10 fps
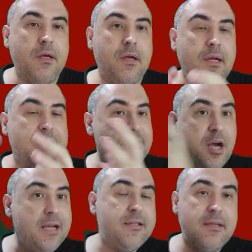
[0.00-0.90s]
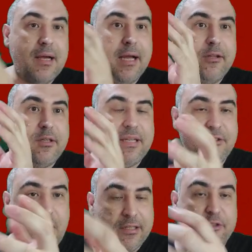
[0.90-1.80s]
does not
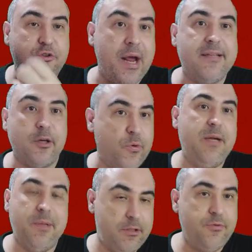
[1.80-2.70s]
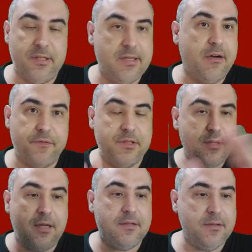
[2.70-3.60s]
attract agreement to itself. Does
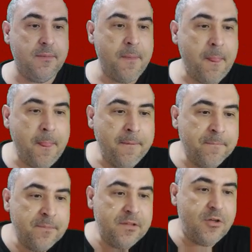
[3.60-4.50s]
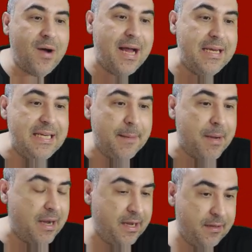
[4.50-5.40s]
not. So
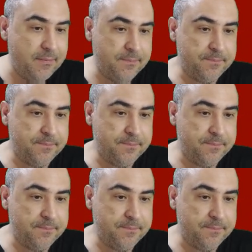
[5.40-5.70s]
aniamahe.